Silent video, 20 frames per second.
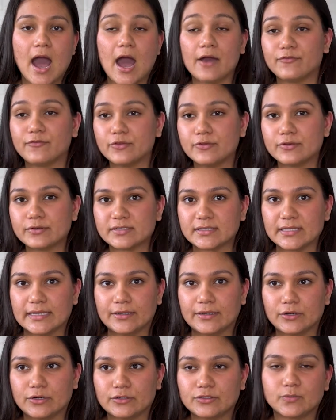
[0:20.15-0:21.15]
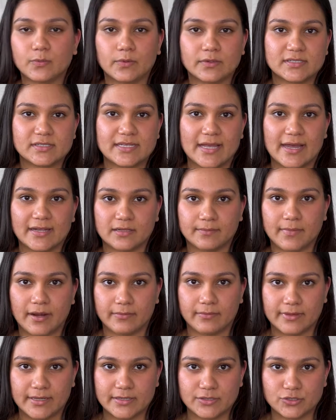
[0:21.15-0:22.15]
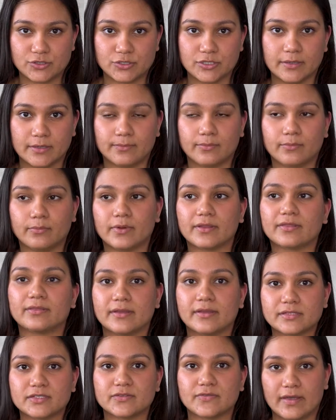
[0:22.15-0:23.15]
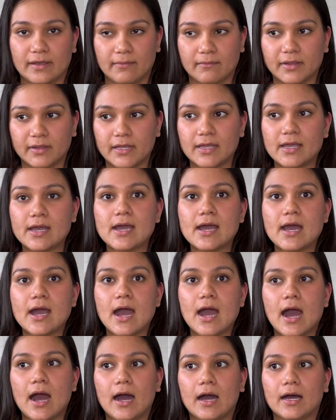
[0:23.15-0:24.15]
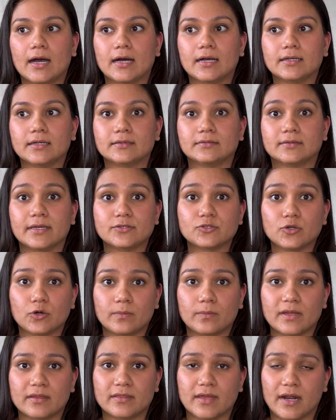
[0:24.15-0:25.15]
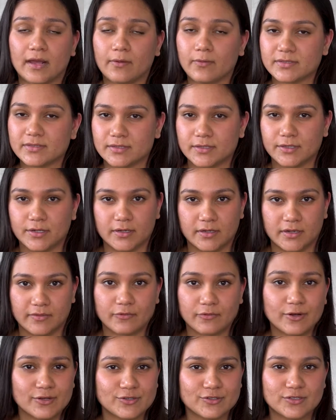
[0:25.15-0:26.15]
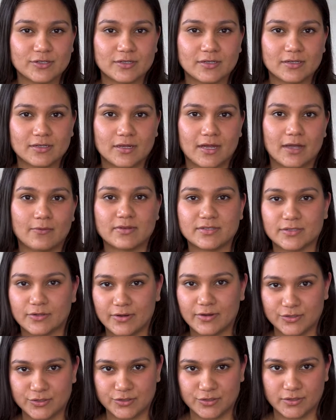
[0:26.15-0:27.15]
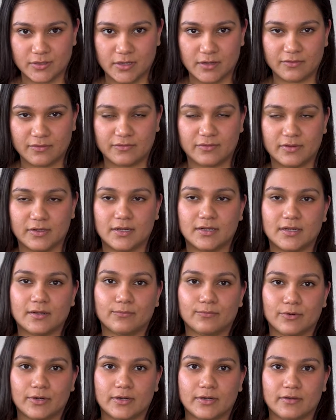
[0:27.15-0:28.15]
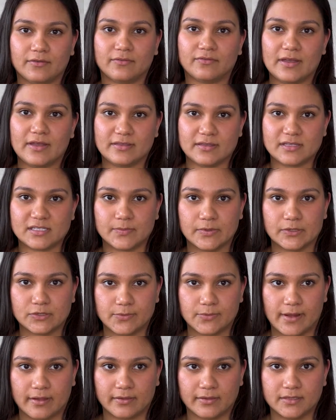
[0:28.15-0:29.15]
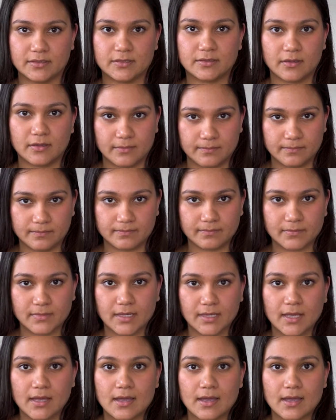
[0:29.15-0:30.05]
A few years later, towards the end of my relationship with this family, uh, they told me that I wasn't a good enough Christian, I wasn't Christian enough, and I didn't bring enough faith and spirituality to them.